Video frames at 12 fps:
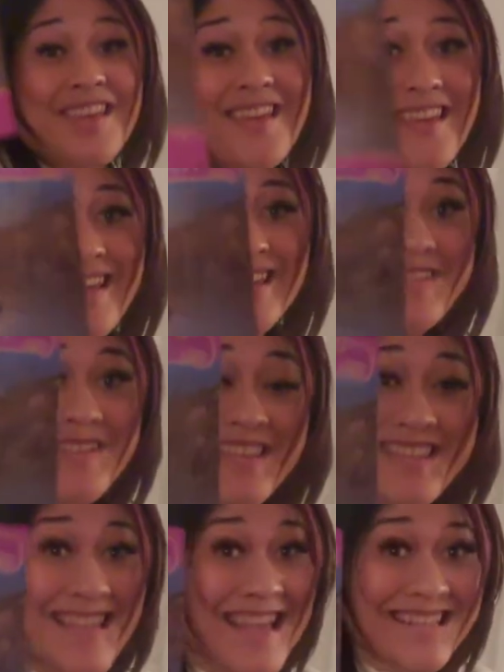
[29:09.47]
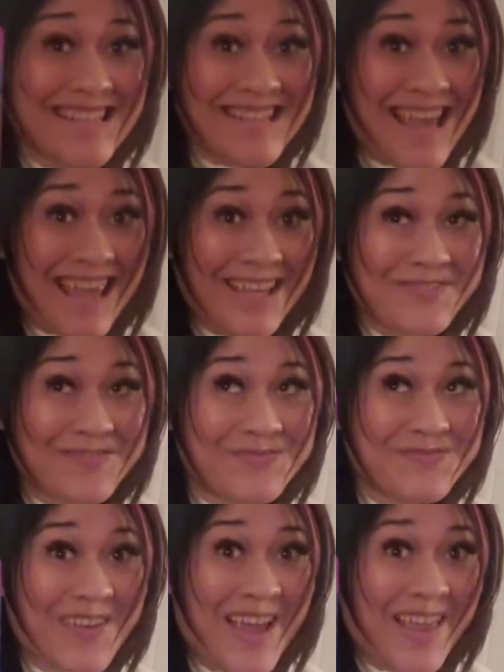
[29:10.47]
Enjoy the sexy time
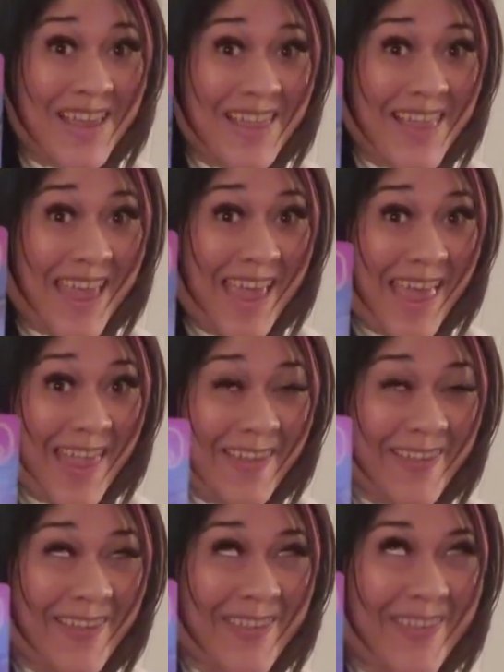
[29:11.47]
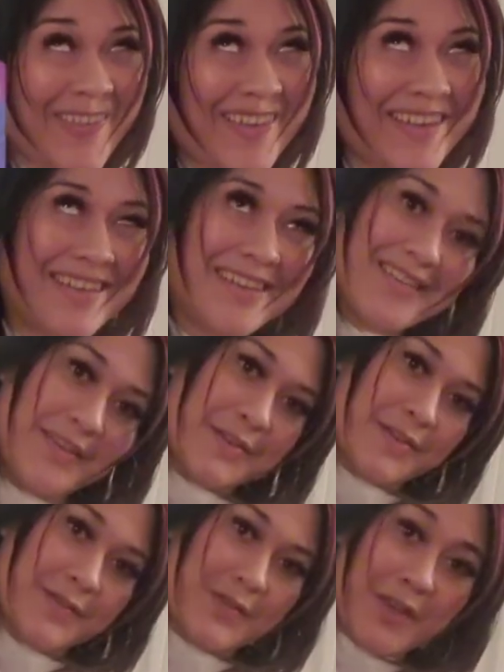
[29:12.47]
while it lasts.
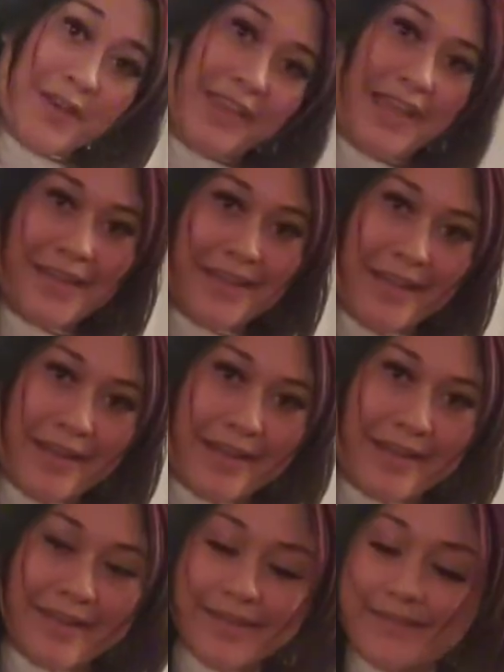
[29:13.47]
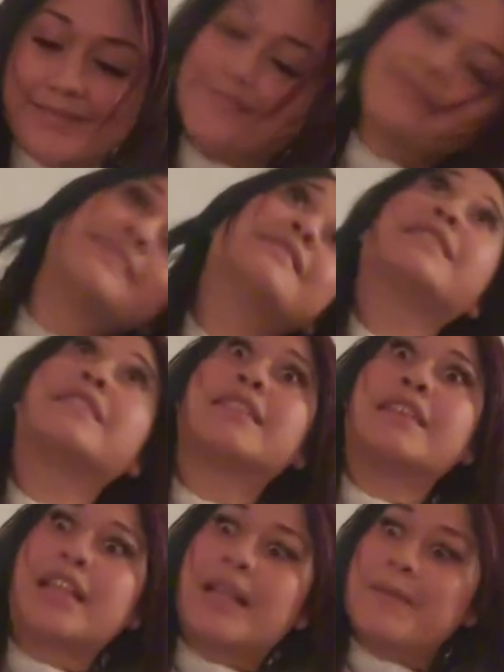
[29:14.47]
Those of y'all that get it,
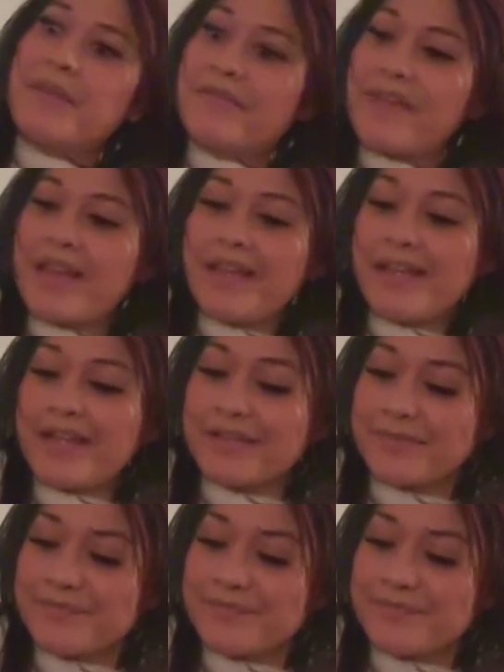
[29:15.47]
let me find out.